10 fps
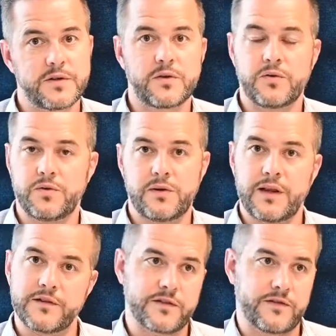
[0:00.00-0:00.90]
or
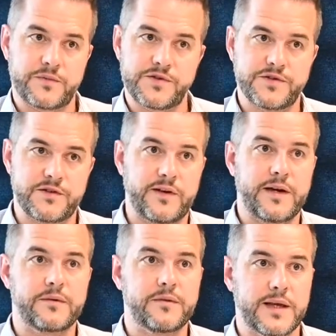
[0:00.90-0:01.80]
lots of options of
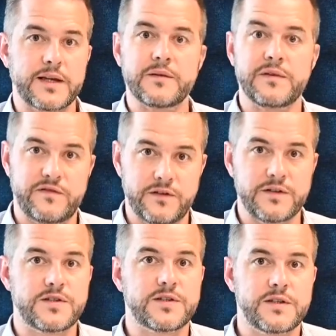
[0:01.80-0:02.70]
how that can be
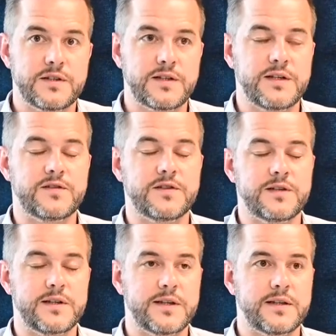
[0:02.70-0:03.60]
furnished
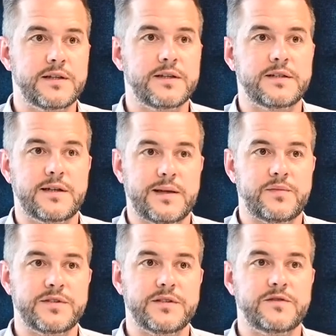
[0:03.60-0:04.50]
internally as a collaborative